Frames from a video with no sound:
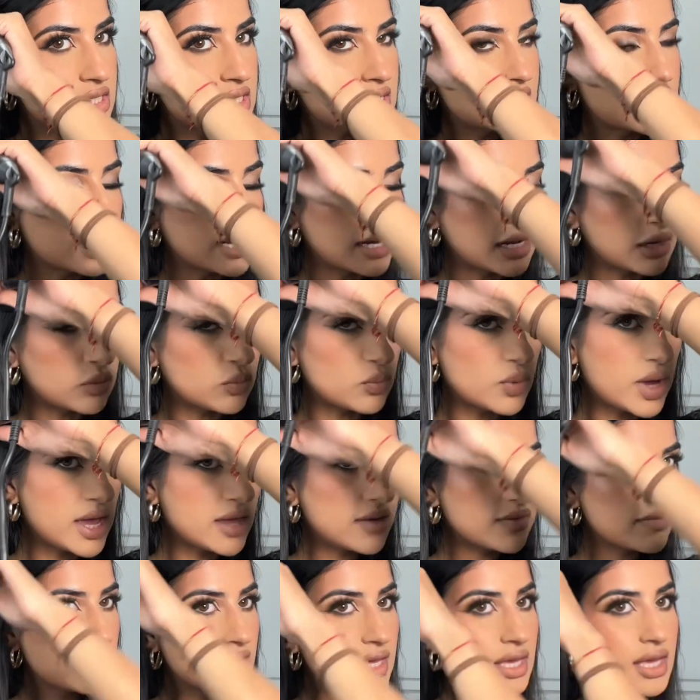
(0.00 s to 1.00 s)
to get it
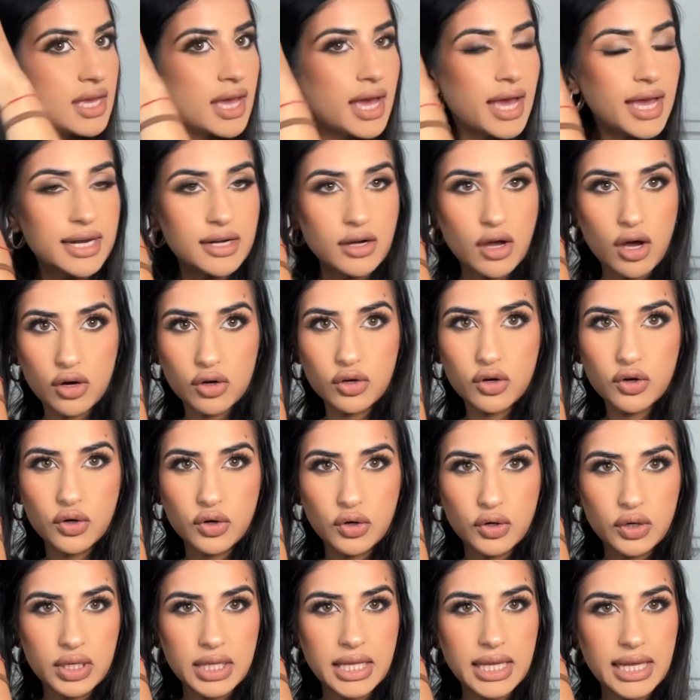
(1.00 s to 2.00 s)
wavy and not
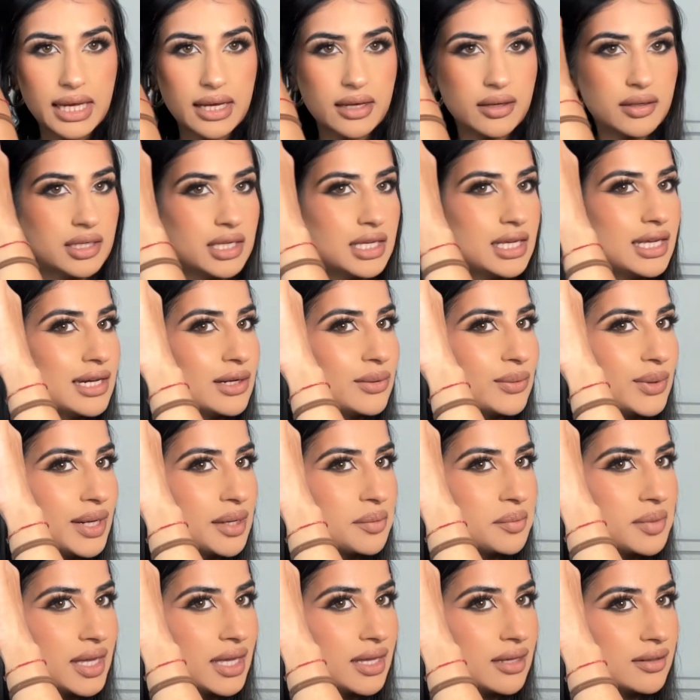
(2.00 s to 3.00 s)
curly. You know what I
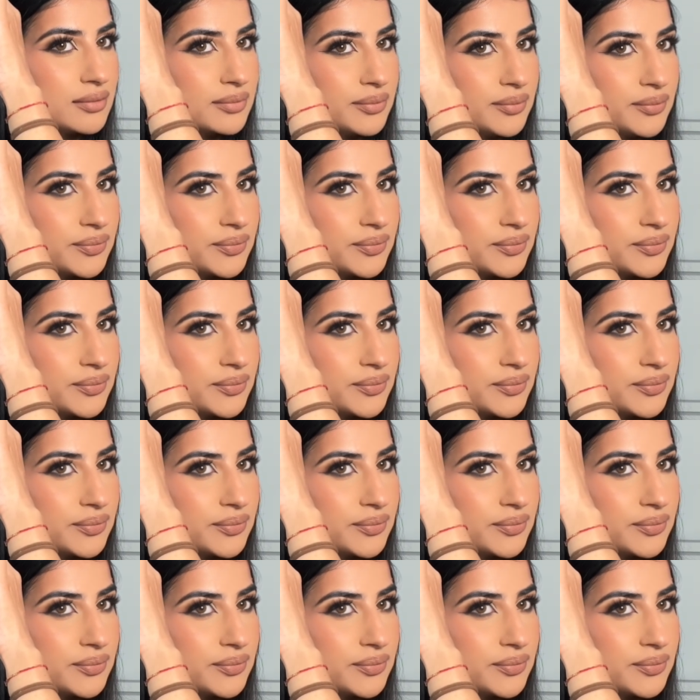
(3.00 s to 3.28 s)
mean?